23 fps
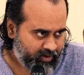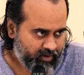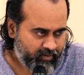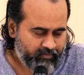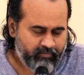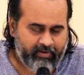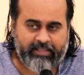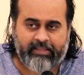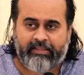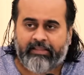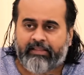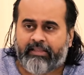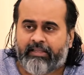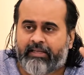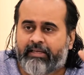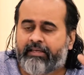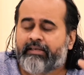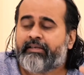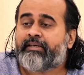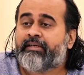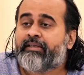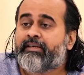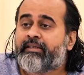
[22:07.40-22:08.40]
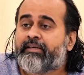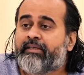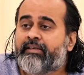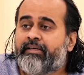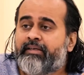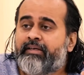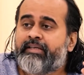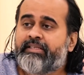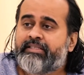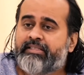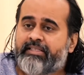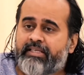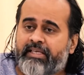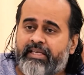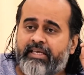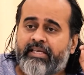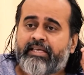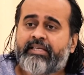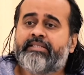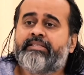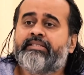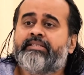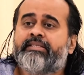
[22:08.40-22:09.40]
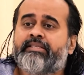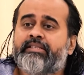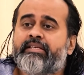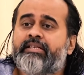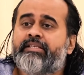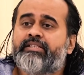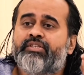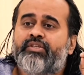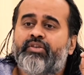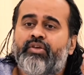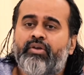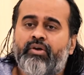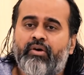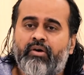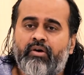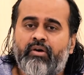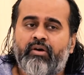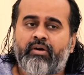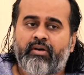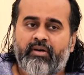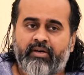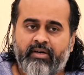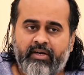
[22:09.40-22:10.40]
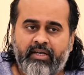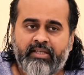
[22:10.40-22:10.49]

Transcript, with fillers: When the disease is cured,